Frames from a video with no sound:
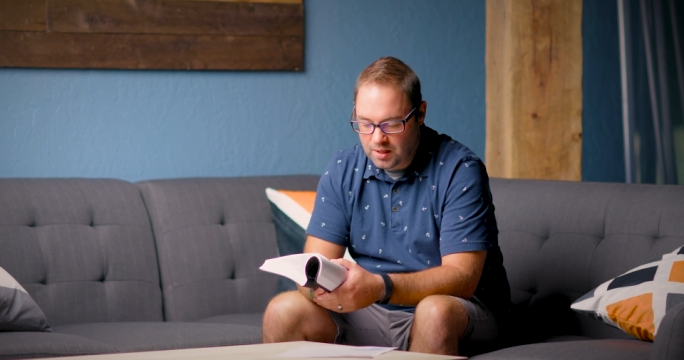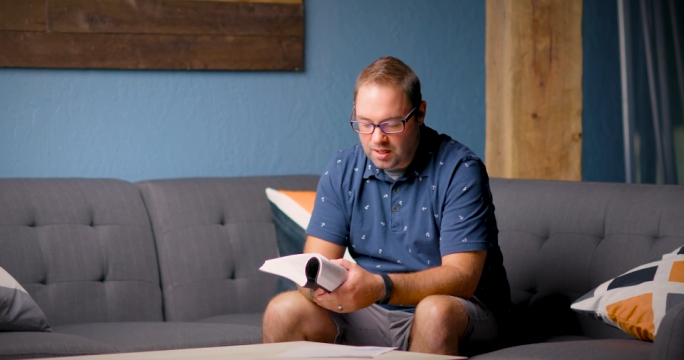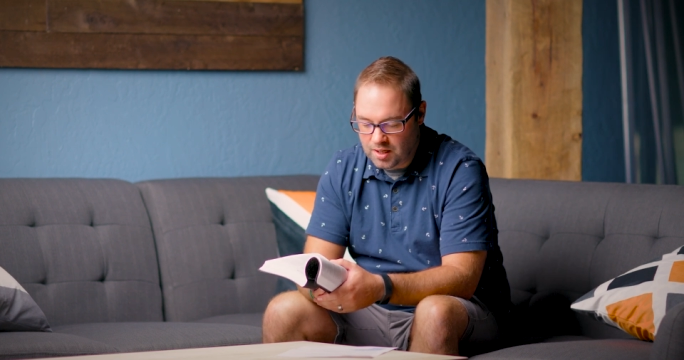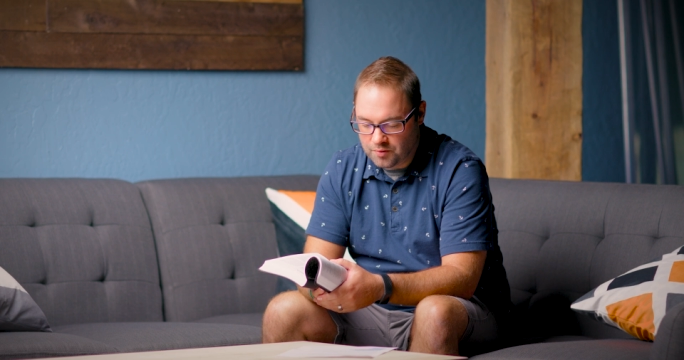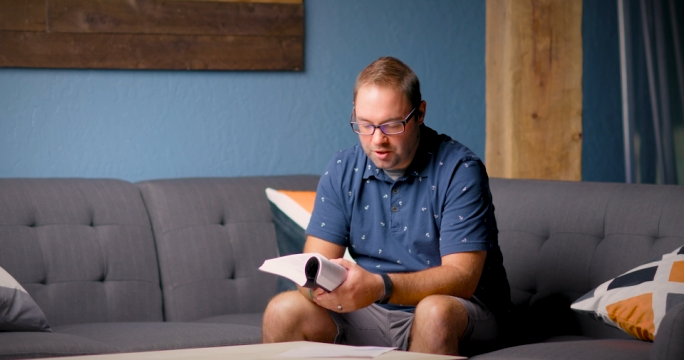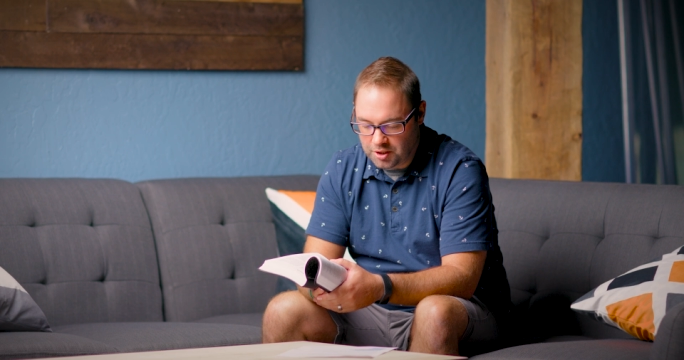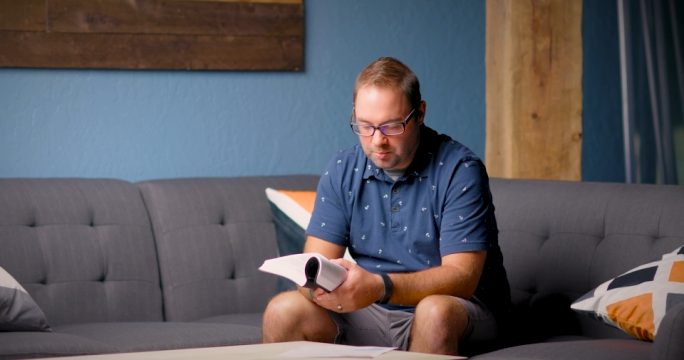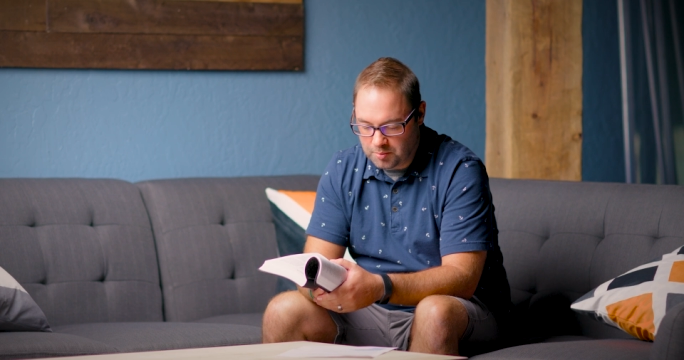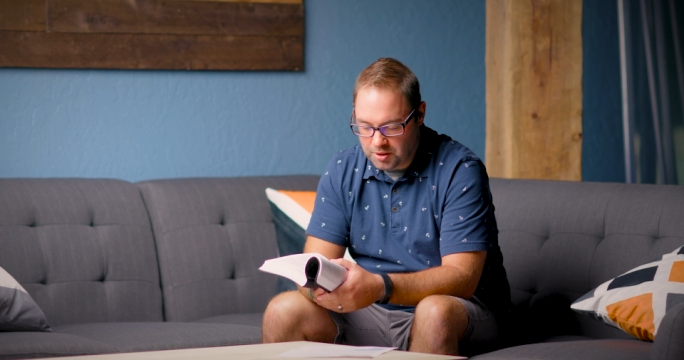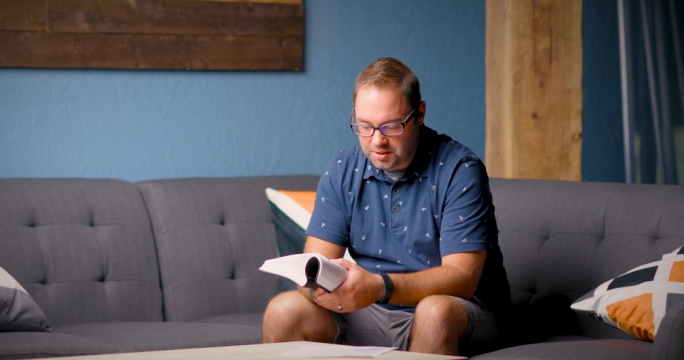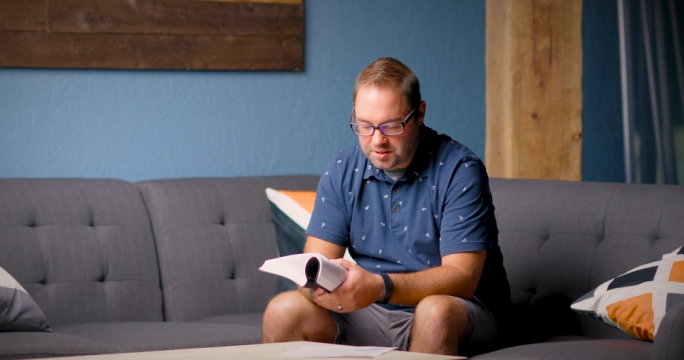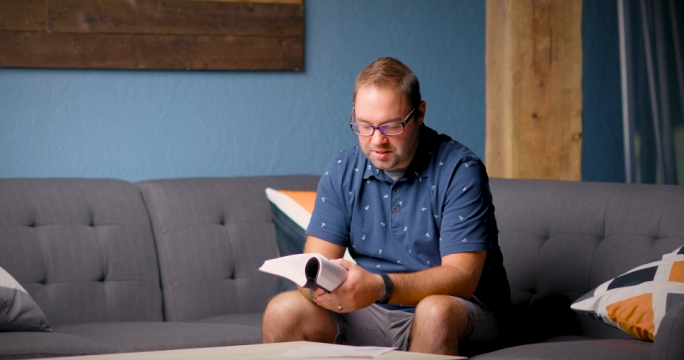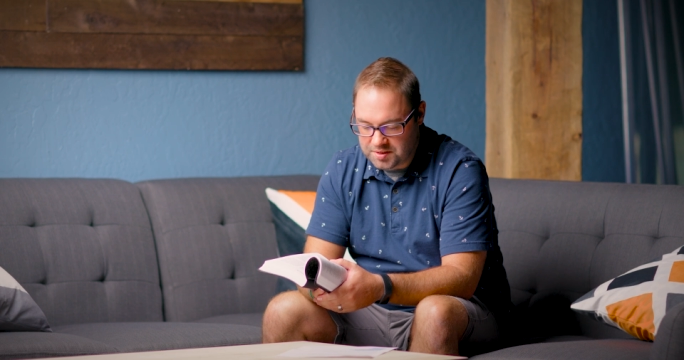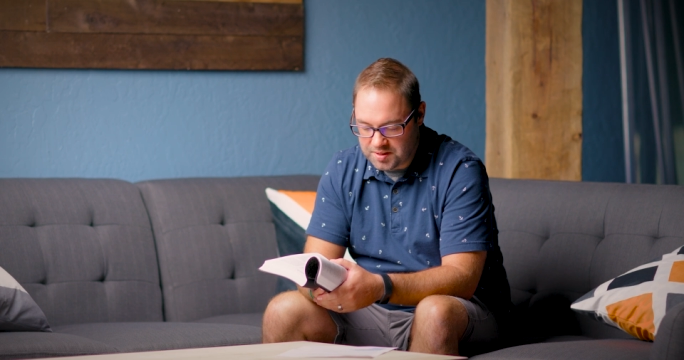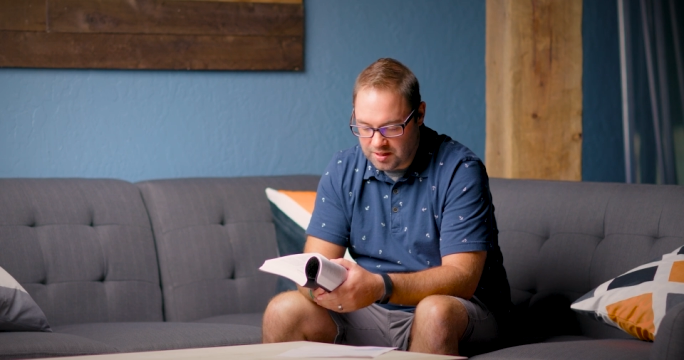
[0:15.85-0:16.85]
and for your
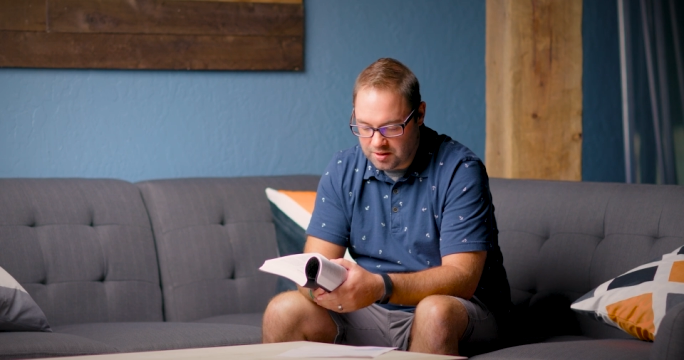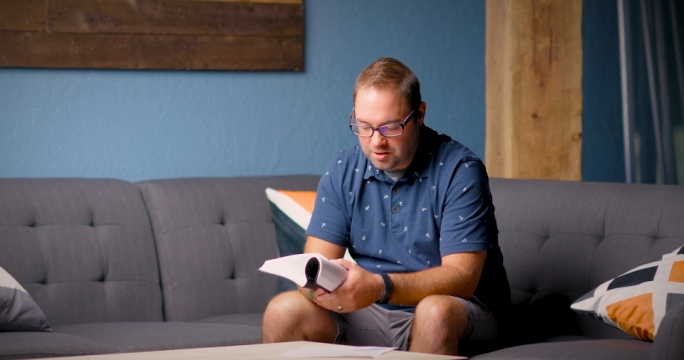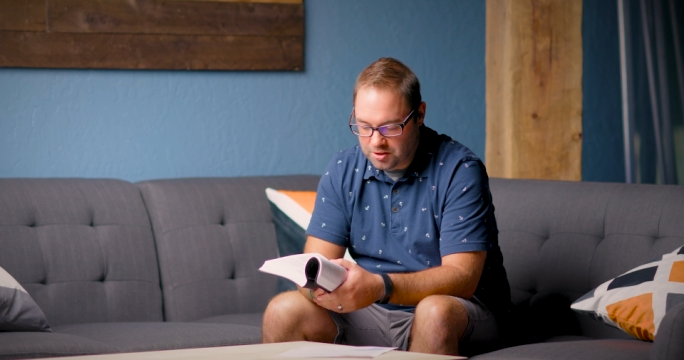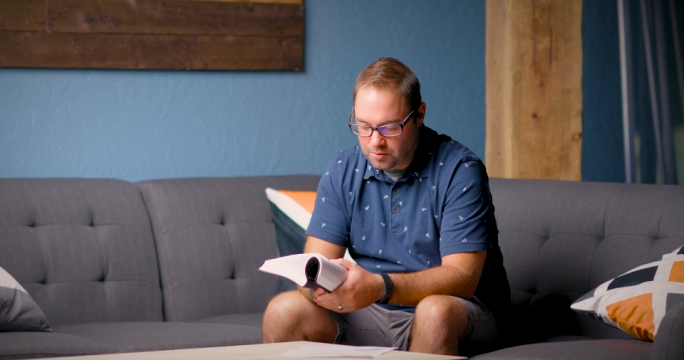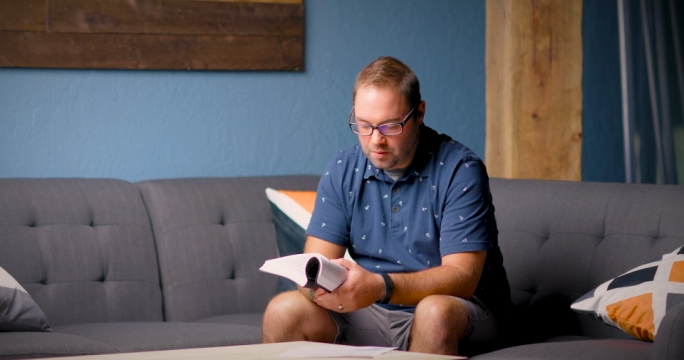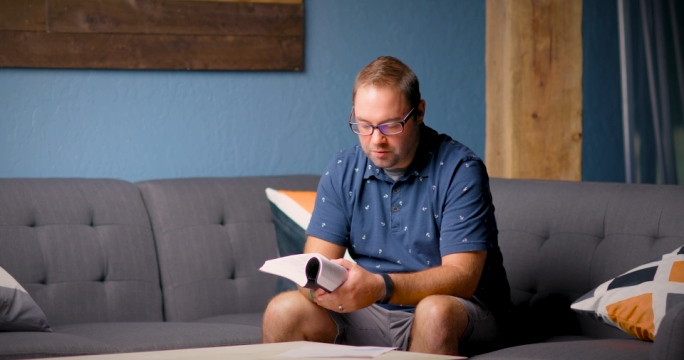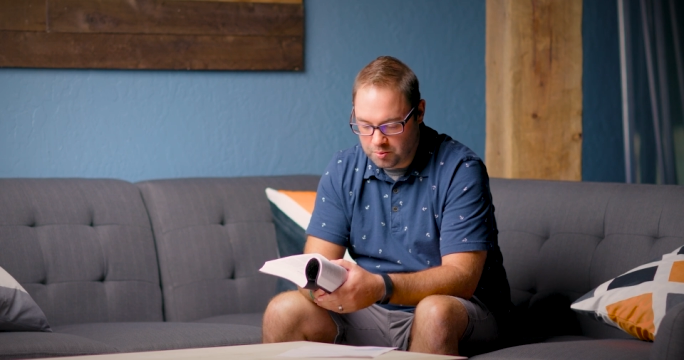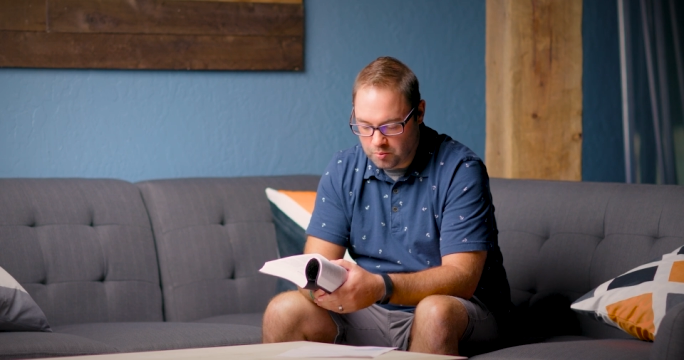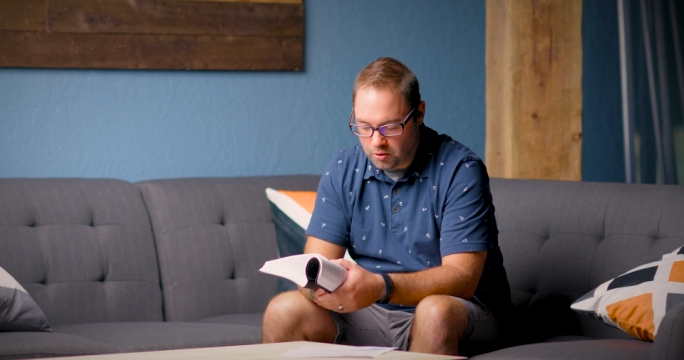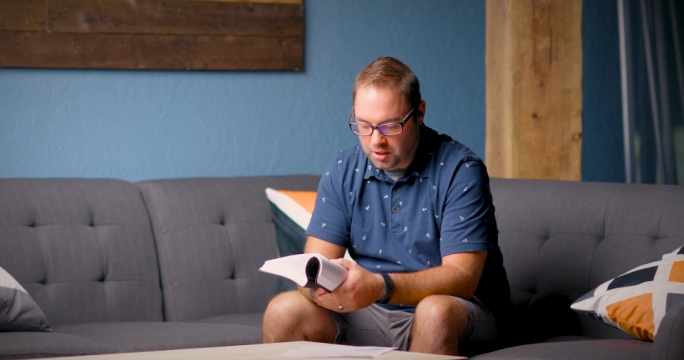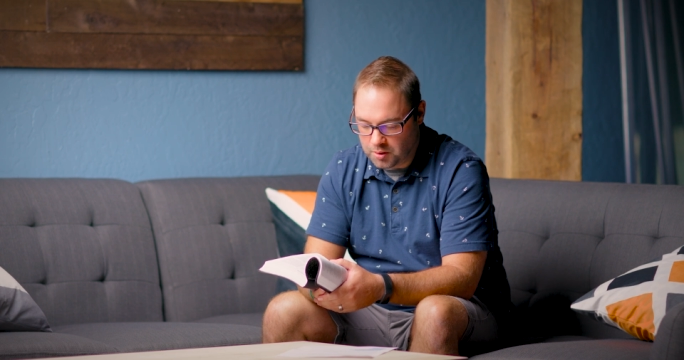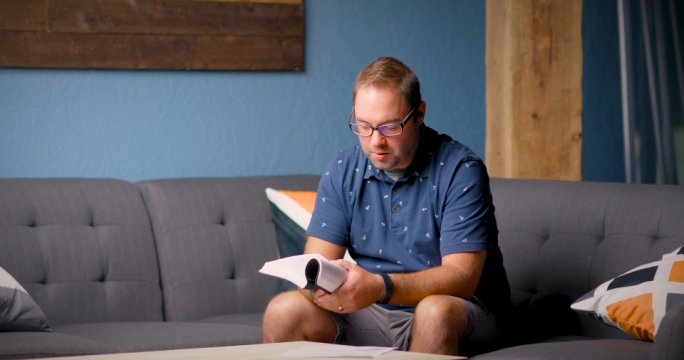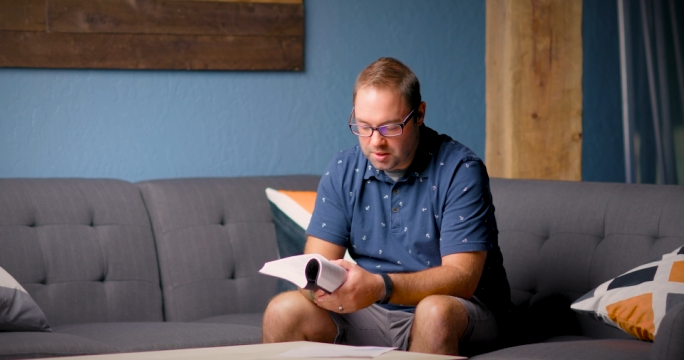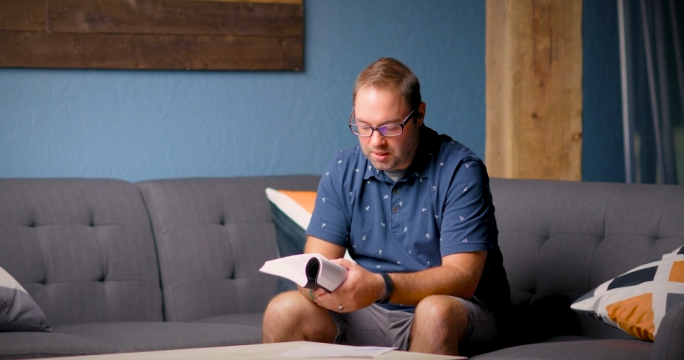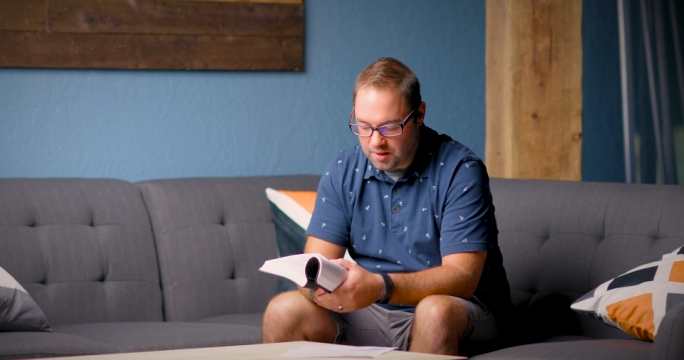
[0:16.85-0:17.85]
mercies that are new every
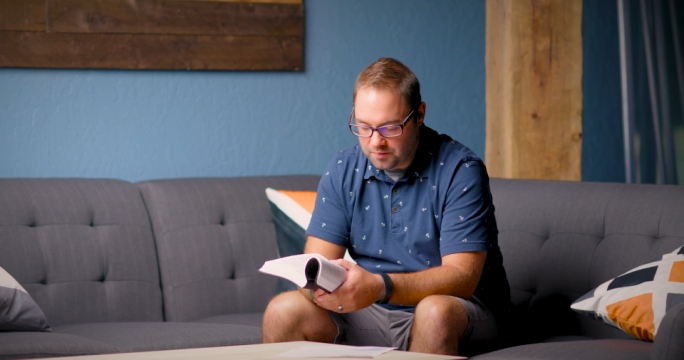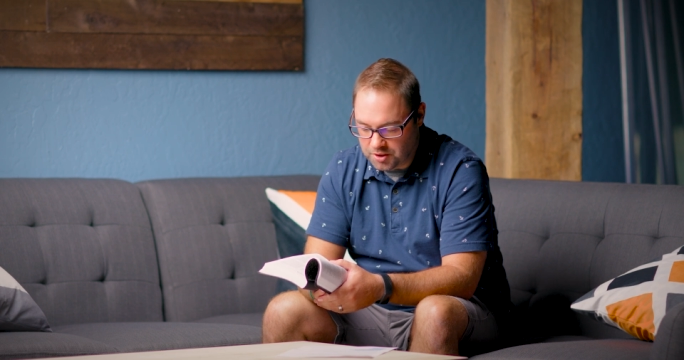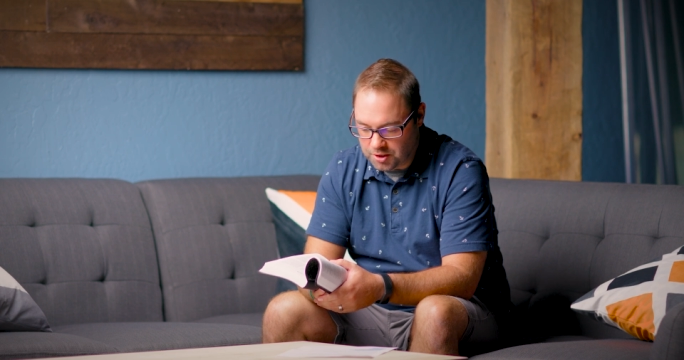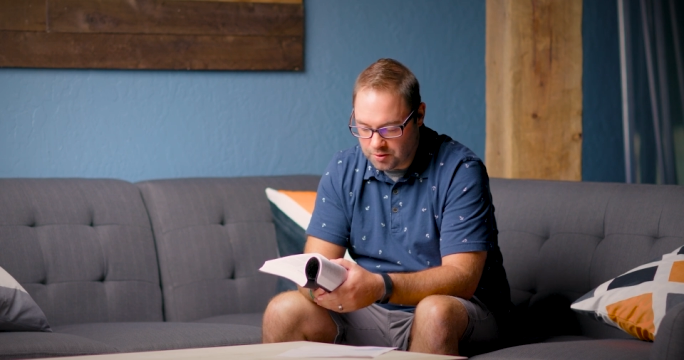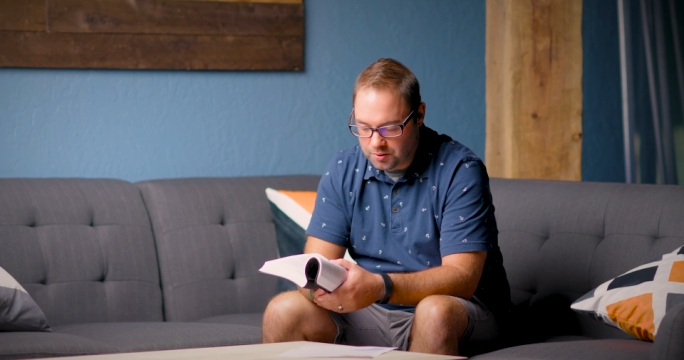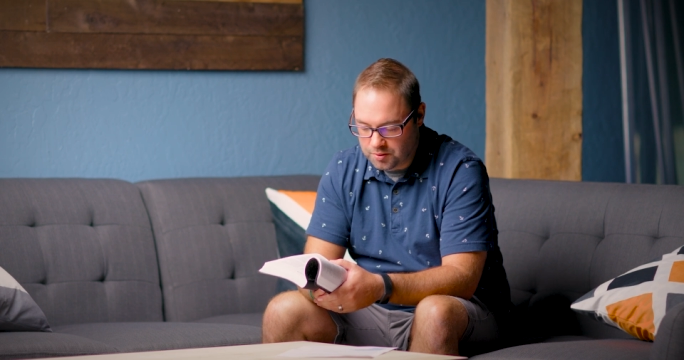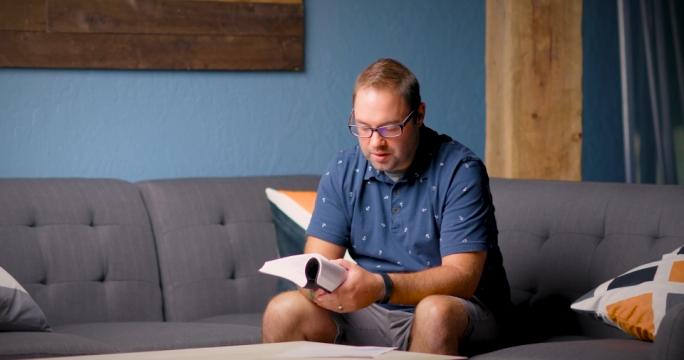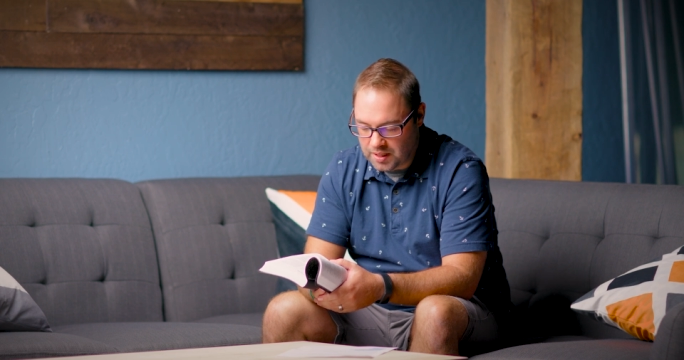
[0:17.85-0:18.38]
morning. We love you.